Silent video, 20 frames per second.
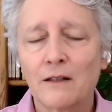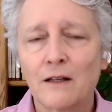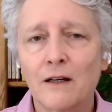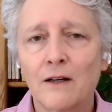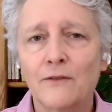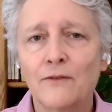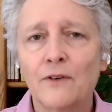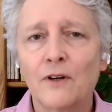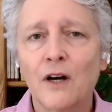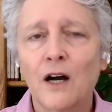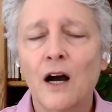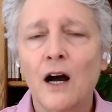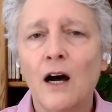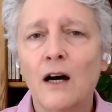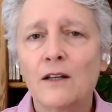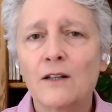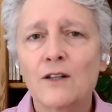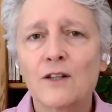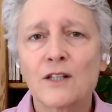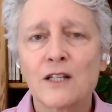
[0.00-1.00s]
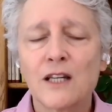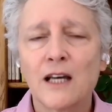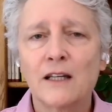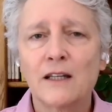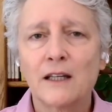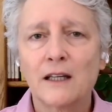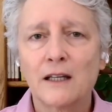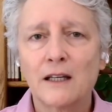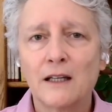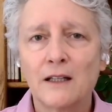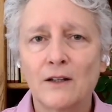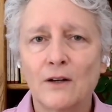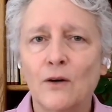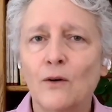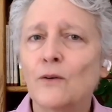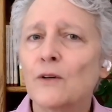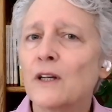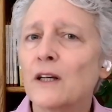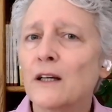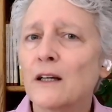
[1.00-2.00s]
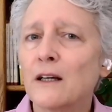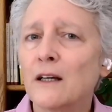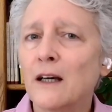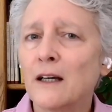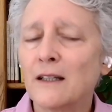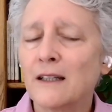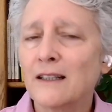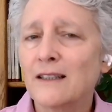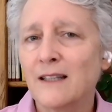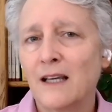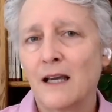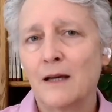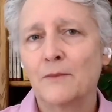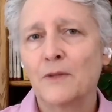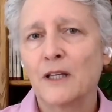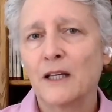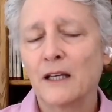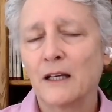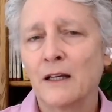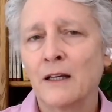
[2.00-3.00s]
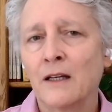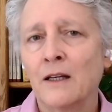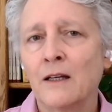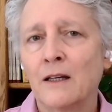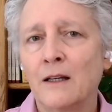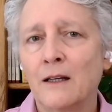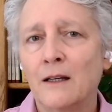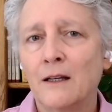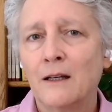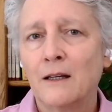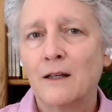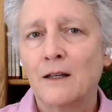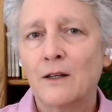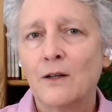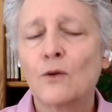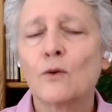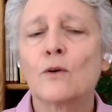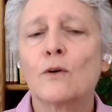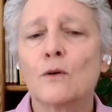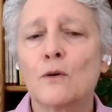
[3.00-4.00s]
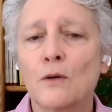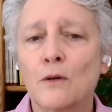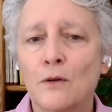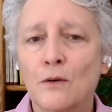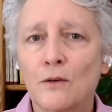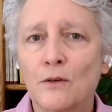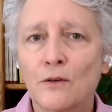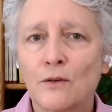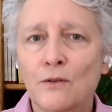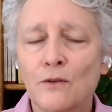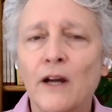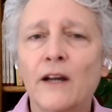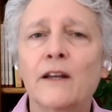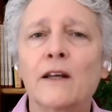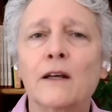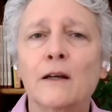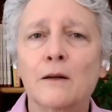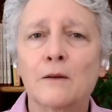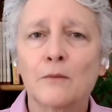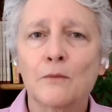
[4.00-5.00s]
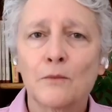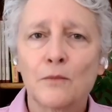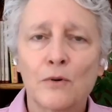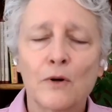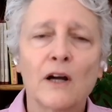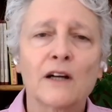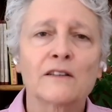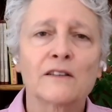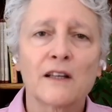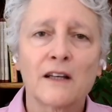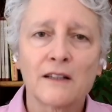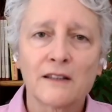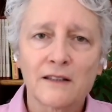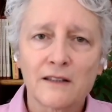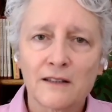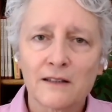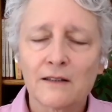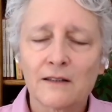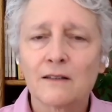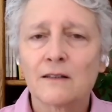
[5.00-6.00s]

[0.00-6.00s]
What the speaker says: of understanding and owning and examining your writing process.